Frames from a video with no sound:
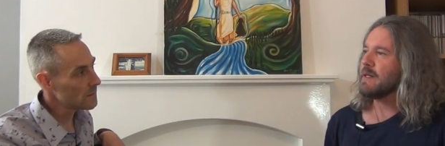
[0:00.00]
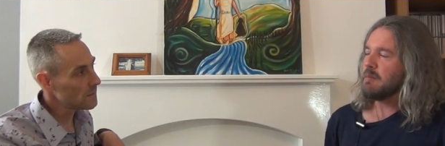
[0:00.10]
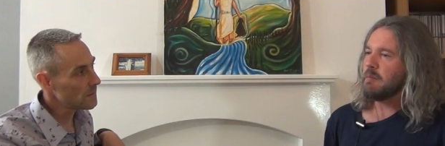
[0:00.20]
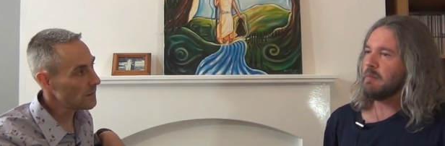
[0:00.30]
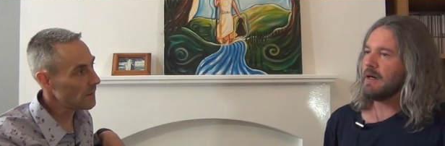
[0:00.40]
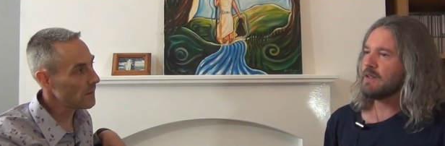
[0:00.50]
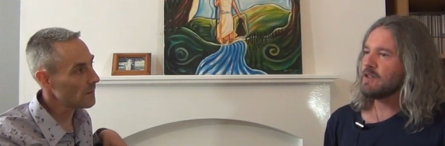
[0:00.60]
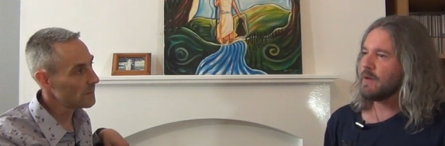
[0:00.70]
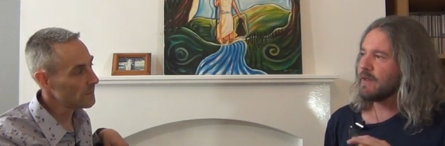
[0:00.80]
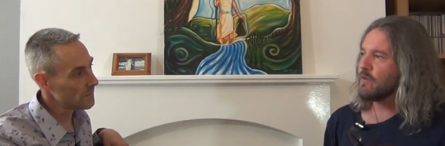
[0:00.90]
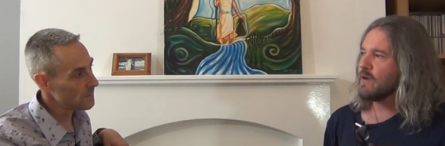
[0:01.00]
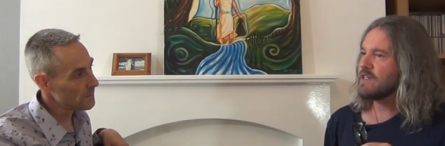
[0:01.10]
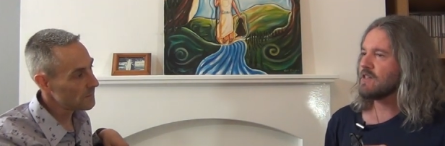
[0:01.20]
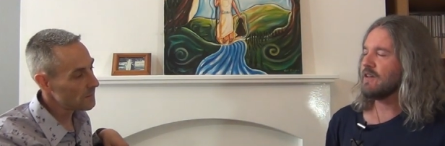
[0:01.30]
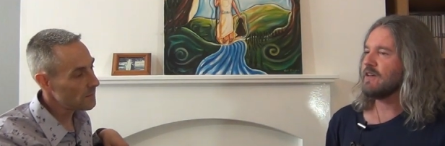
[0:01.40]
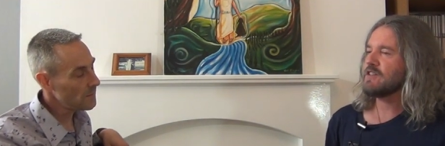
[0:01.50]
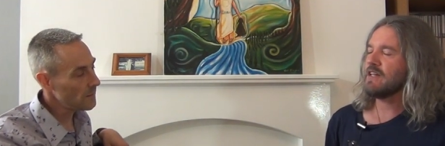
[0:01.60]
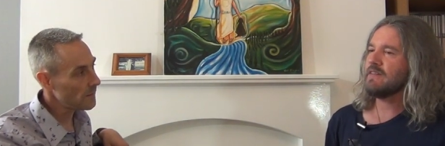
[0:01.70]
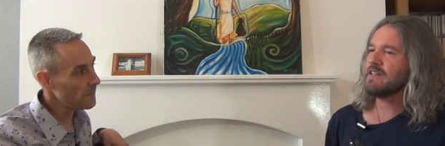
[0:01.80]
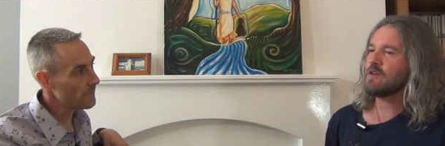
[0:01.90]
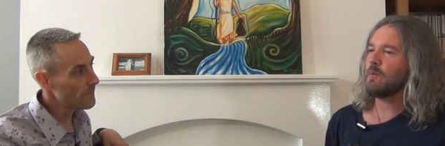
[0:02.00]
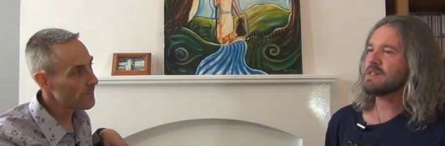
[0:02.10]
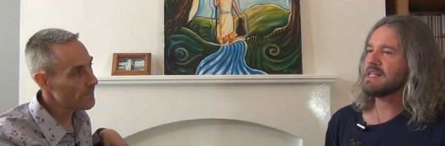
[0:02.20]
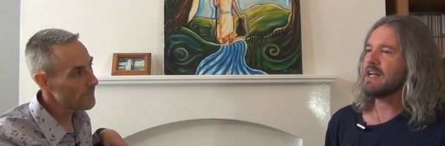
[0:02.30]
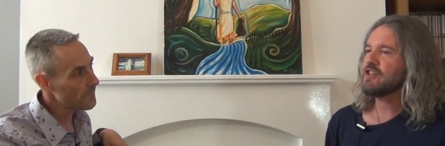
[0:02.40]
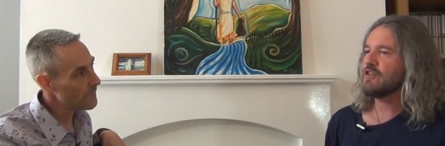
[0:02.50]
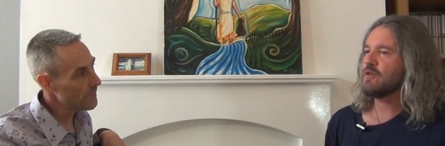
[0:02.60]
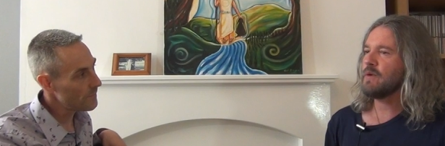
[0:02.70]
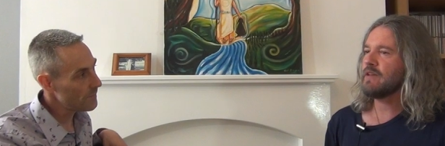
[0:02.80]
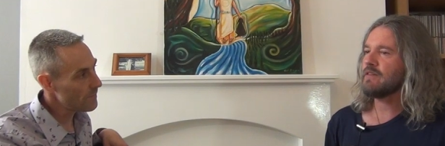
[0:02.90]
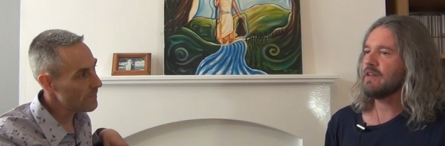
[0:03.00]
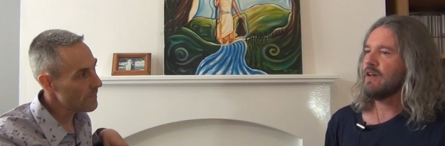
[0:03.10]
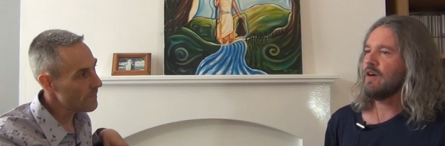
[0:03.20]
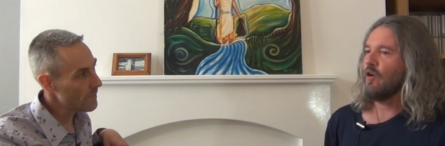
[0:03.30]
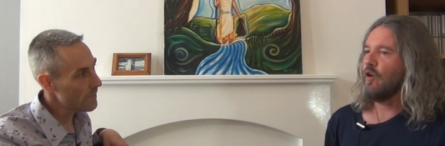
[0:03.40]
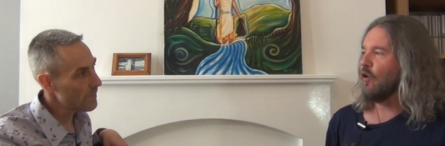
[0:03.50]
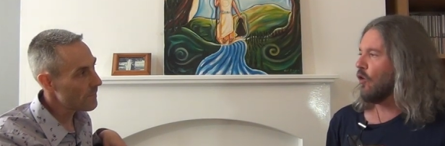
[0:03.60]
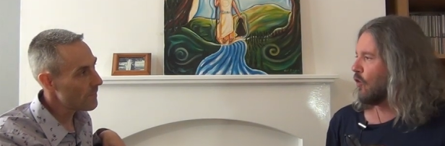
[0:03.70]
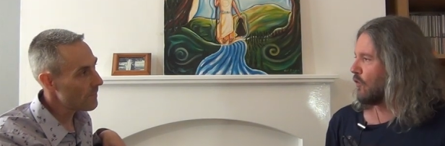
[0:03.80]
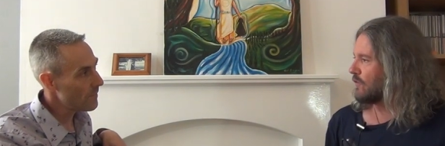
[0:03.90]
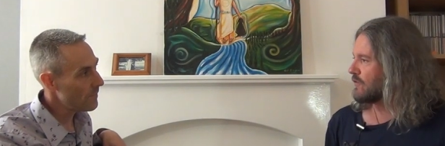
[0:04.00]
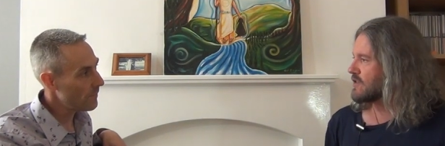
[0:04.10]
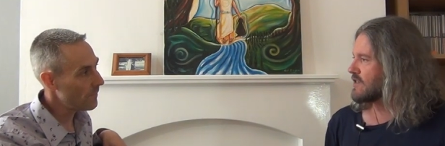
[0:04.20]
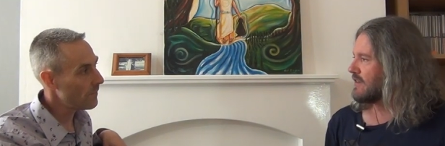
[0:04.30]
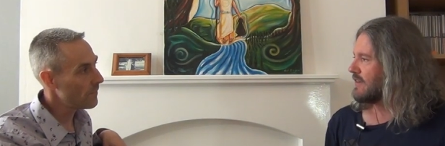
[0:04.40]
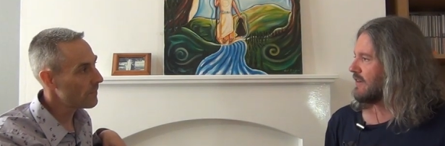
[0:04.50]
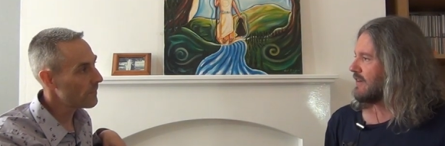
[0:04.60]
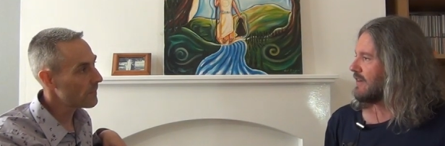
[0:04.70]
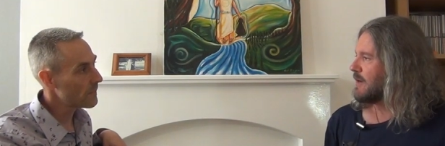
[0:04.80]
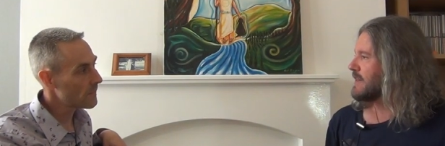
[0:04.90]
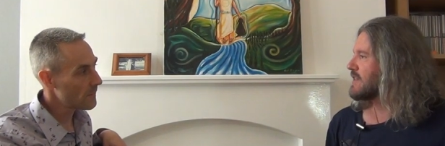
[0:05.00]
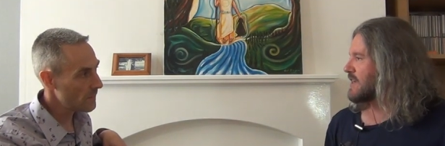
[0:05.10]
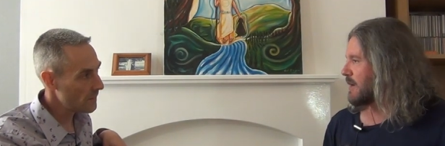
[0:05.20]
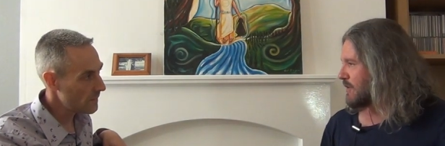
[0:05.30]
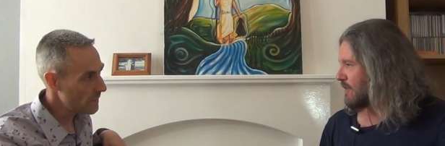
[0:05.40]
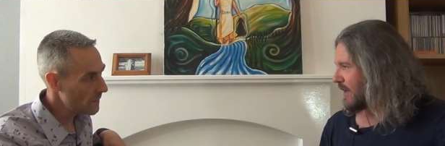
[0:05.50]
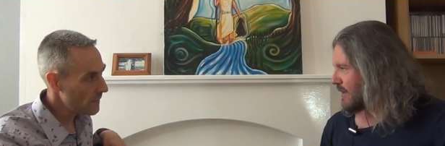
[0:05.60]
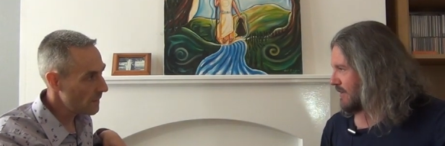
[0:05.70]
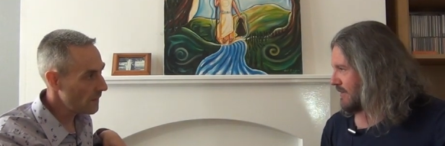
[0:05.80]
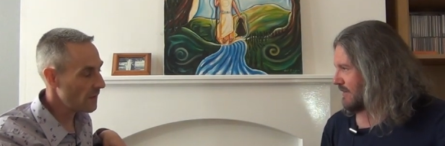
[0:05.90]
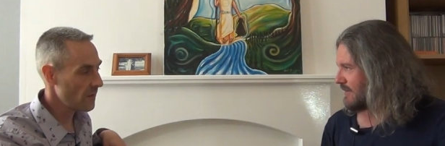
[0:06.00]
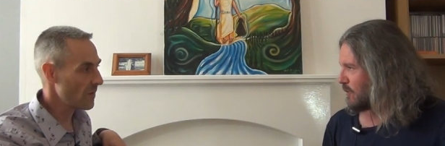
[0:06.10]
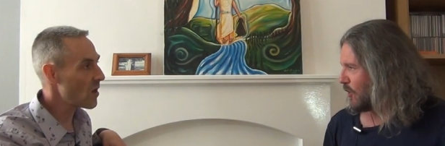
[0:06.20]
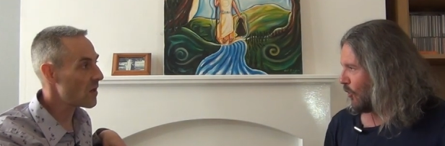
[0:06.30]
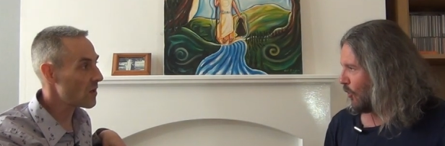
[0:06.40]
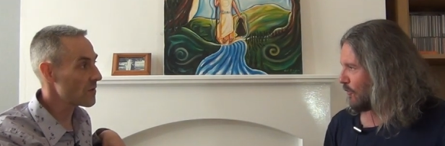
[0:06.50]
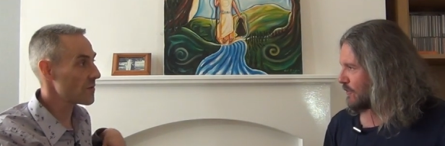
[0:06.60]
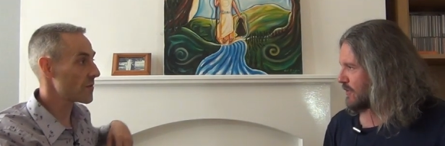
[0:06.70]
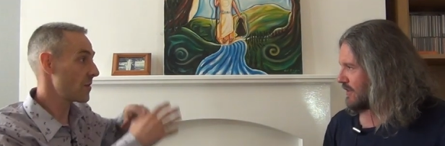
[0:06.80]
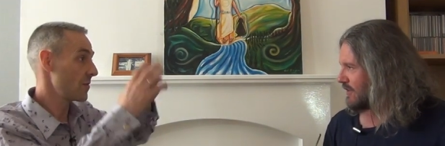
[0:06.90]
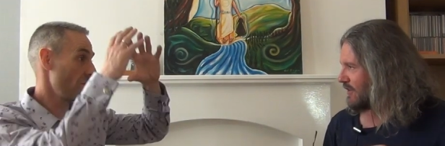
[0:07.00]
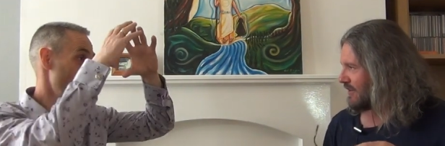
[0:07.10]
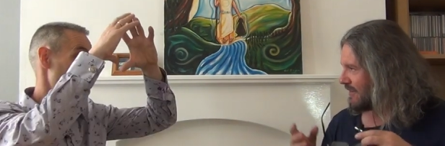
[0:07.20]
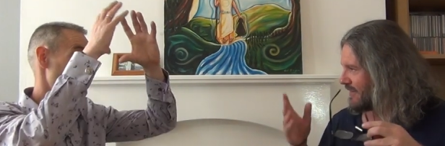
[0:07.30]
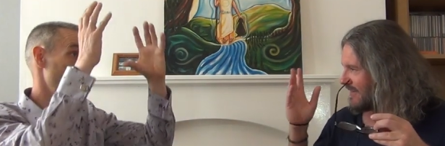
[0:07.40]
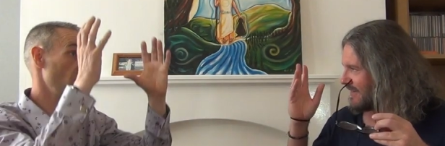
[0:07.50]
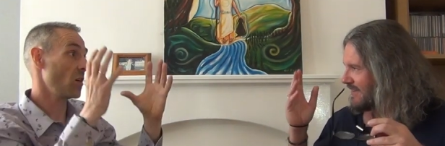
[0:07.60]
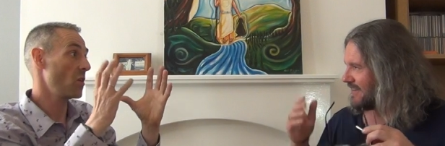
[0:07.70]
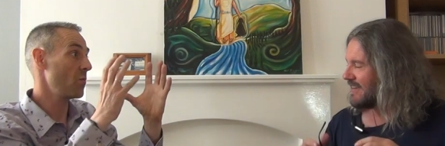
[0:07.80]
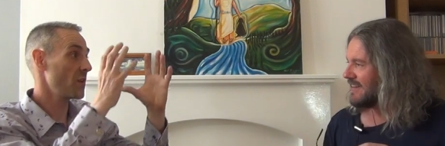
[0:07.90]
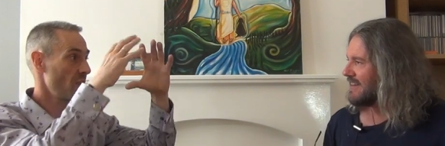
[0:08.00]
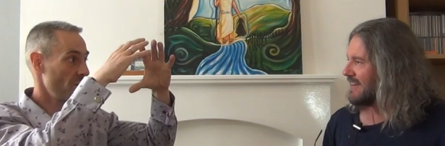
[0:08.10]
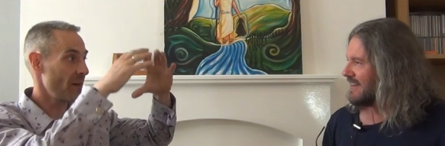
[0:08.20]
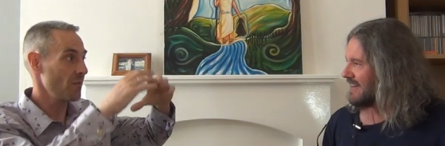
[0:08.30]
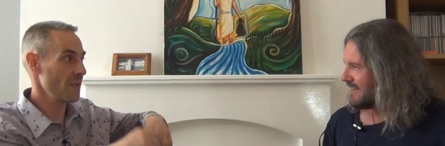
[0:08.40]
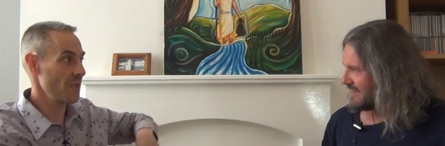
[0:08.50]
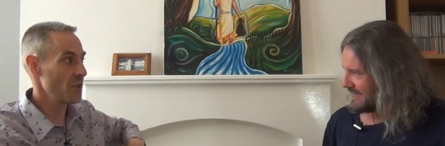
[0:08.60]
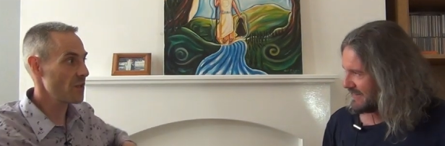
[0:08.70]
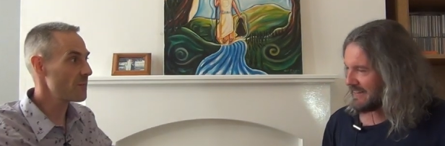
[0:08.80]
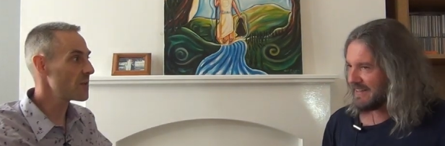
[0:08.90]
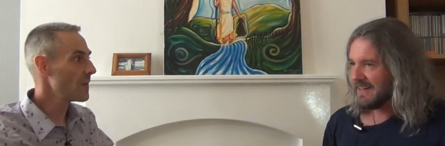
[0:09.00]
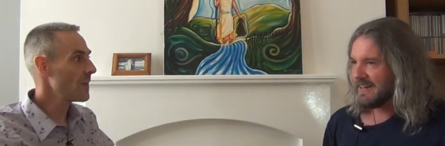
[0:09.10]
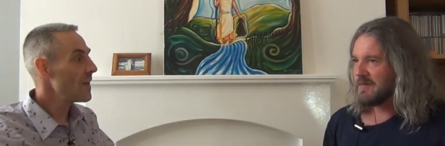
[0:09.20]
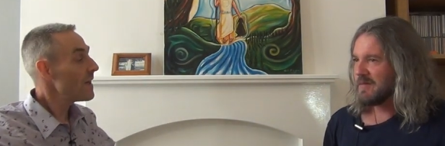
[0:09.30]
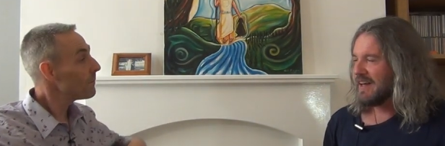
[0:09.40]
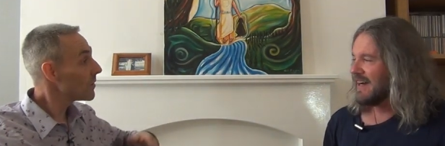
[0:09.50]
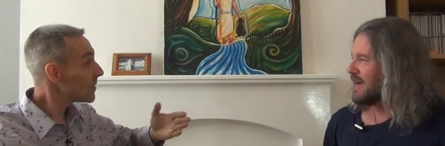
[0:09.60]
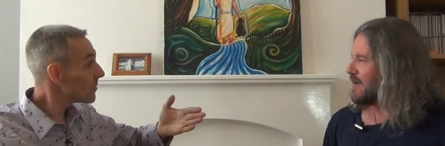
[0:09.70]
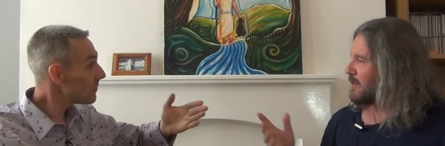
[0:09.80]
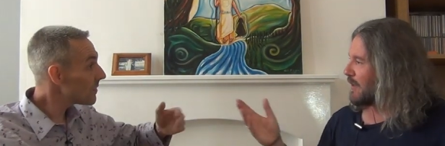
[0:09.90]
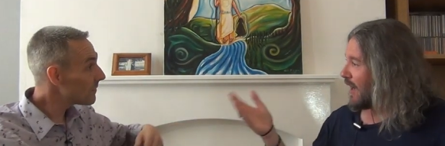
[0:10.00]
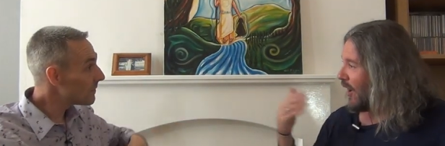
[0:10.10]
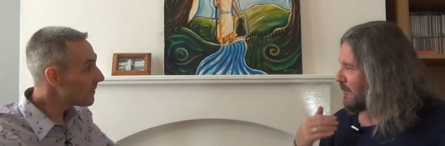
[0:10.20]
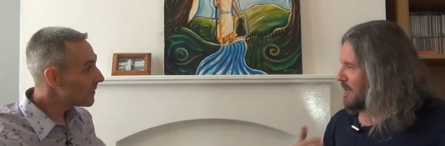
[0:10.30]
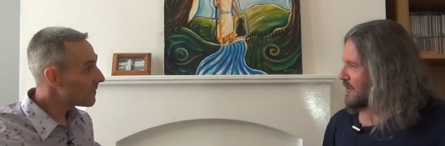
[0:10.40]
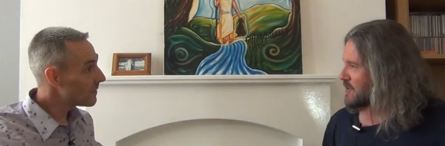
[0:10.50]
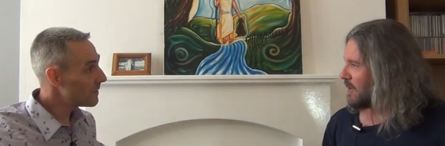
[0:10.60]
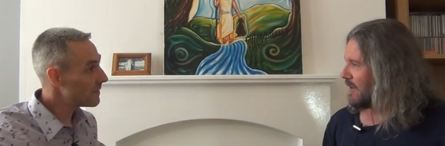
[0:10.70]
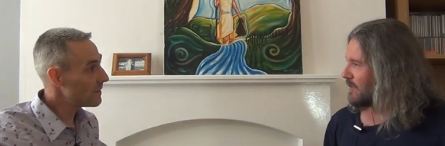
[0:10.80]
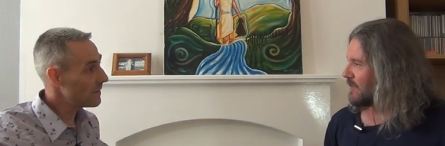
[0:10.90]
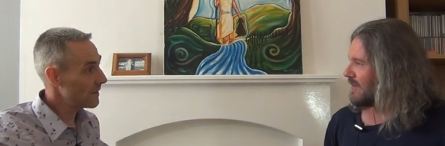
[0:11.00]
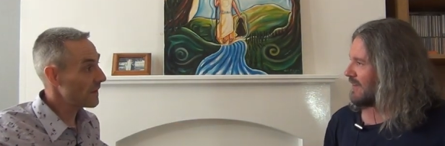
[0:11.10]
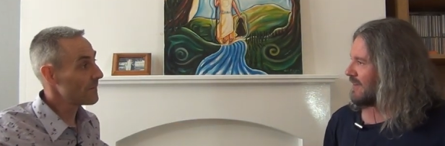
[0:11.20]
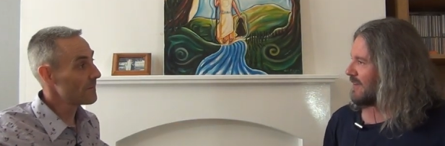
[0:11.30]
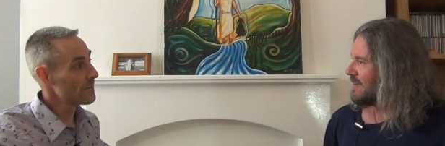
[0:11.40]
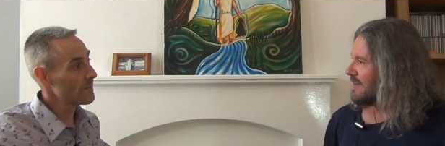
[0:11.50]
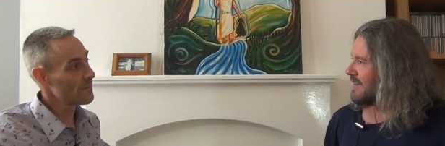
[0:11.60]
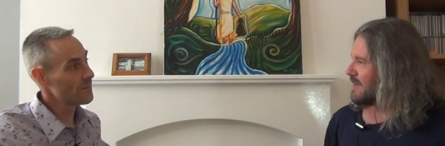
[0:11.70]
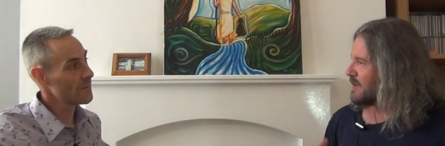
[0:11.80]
Speaker 1: it, but doing the research and this obsession with horns. Mm. I mean, the samurai
Speaker 2: yeah, were horns and the circle, which is found in Egypt. Yeah, but did you? But the armor as well. Yeah. The,